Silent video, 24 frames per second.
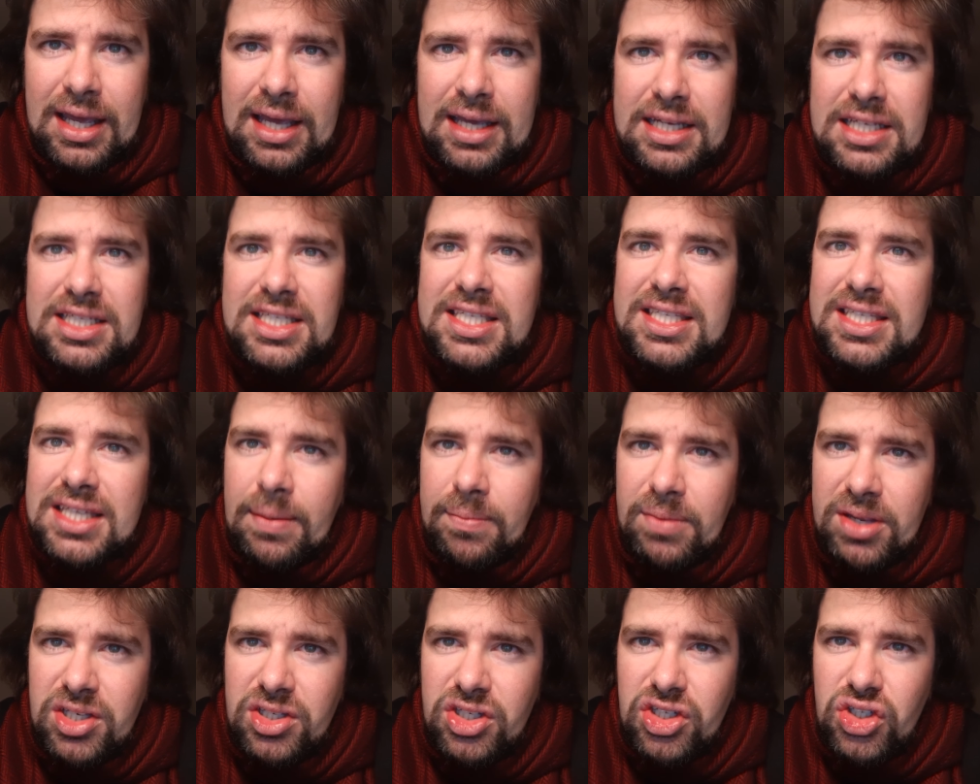he
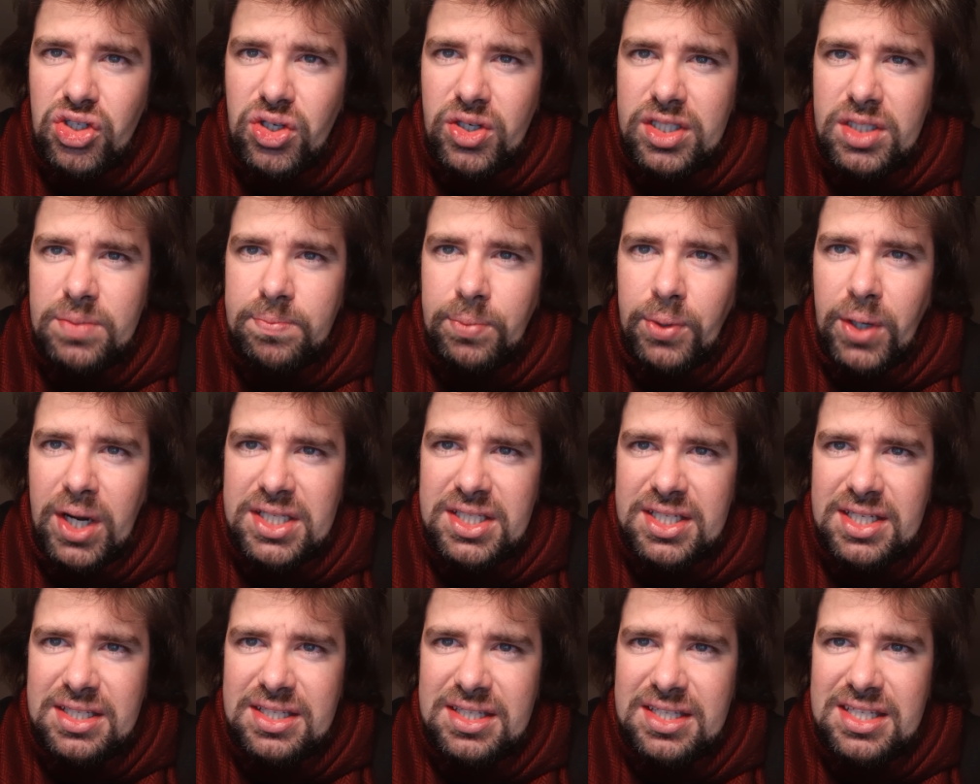summoned to his
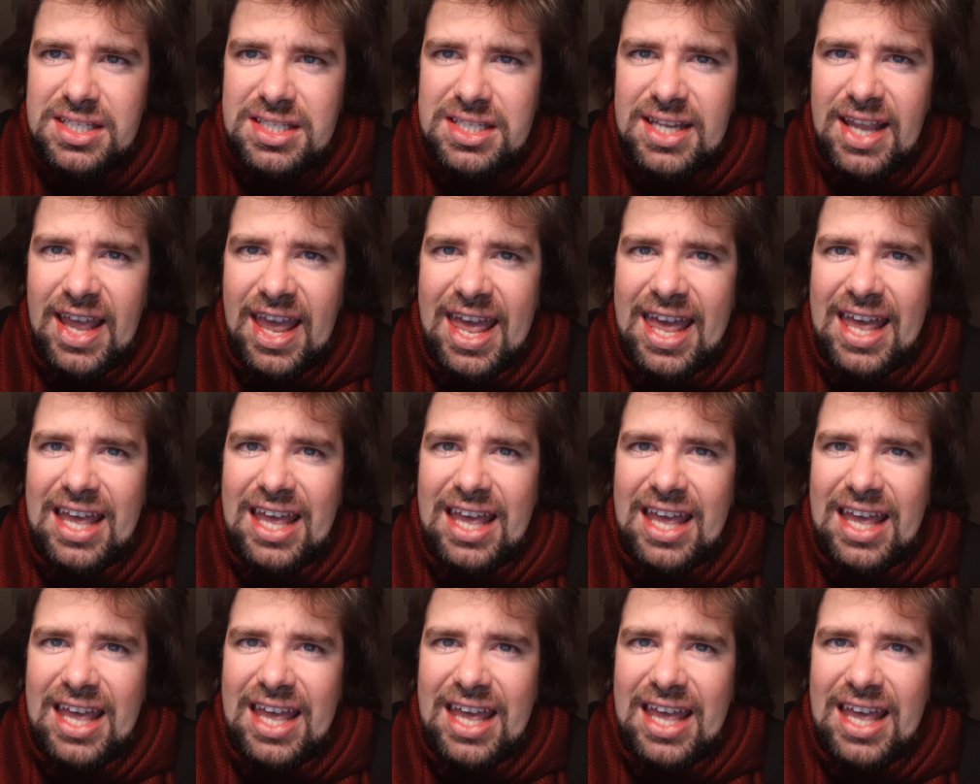presence